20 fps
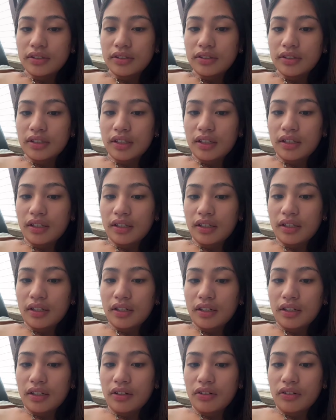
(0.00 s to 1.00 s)
Turn
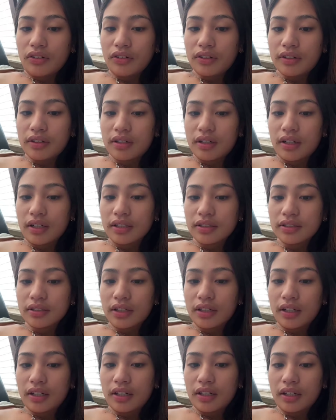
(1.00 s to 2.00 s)
out, cross
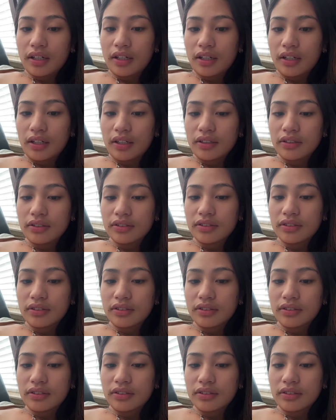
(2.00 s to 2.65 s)
eyes.